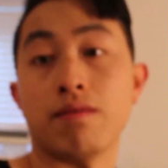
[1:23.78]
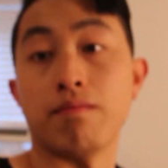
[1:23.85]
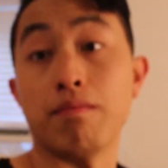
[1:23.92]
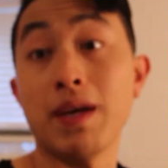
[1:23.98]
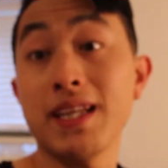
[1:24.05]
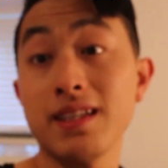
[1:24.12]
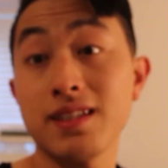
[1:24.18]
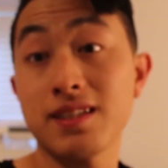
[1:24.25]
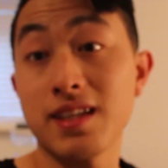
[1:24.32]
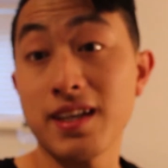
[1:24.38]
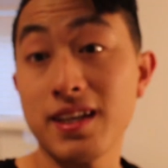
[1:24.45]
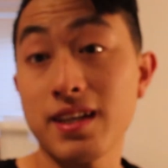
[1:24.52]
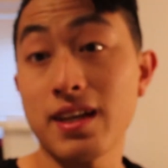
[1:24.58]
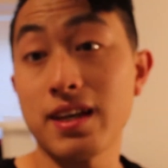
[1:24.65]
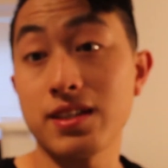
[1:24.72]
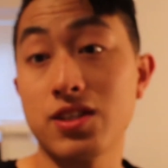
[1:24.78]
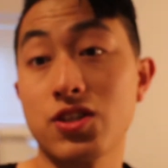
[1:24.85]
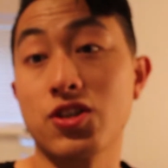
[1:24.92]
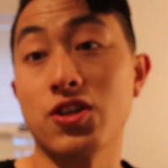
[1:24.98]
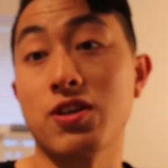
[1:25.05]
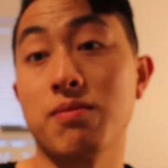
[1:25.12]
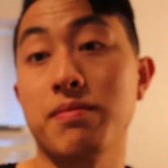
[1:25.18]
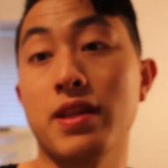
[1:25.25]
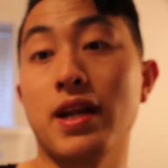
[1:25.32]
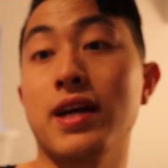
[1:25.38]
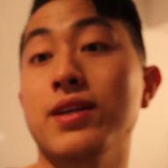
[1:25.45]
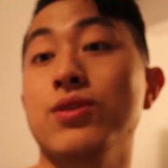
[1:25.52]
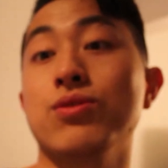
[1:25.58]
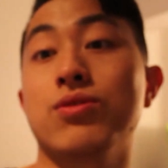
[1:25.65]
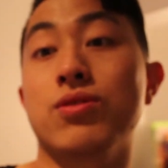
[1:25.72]
Maintenance day is a term that I
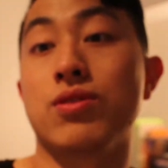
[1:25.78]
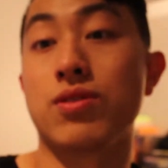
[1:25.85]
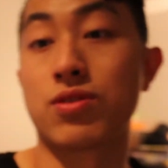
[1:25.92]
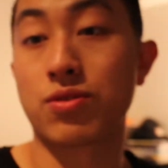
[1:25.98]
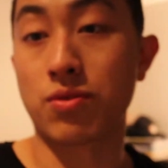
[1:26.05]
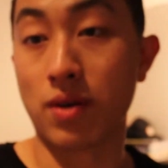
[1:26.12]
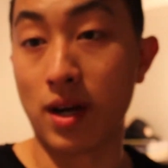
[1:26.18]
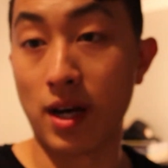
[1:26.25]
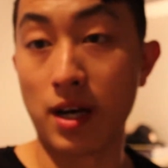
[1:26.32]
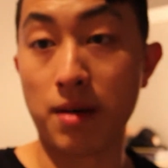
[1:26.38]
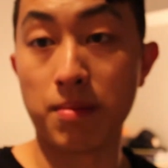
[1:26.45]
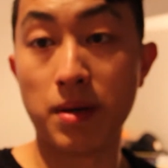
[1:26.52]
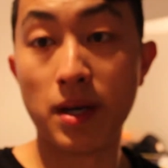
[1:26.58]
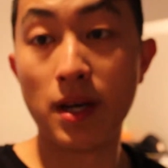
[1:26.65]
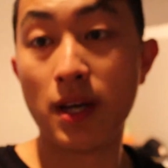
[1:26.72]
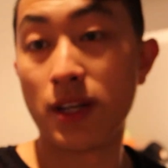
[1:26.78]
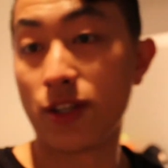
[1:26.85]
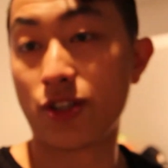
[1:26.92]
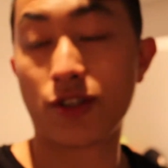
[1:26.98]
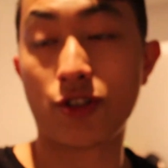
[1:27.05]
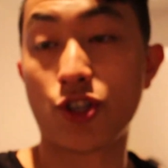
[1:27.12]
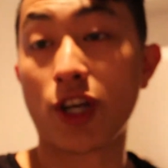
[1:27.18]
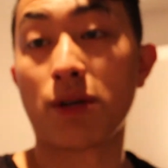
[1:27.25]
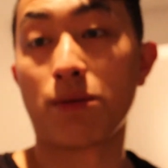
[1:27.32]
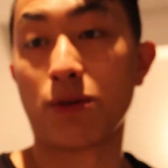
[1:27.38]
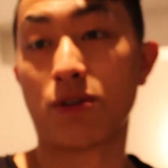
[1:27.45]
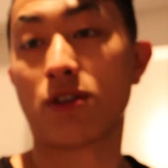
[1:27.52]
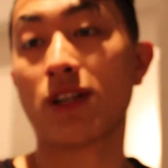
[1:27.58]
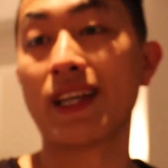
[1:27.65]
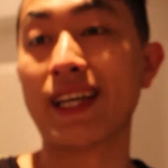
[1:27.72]
use to describe just
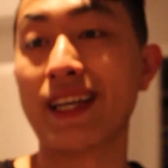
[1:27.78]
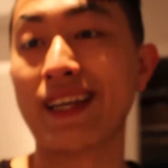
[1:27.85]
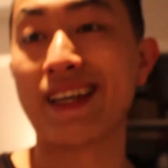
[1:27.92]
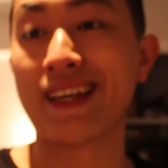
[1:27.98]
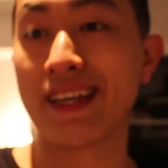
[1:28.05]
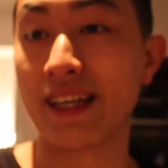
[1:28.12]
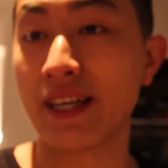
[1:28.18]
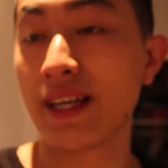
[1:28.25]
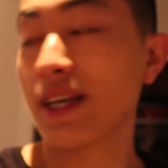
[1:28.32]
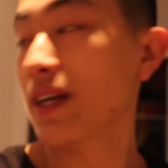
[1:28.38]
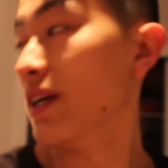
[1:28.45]
general cleaning,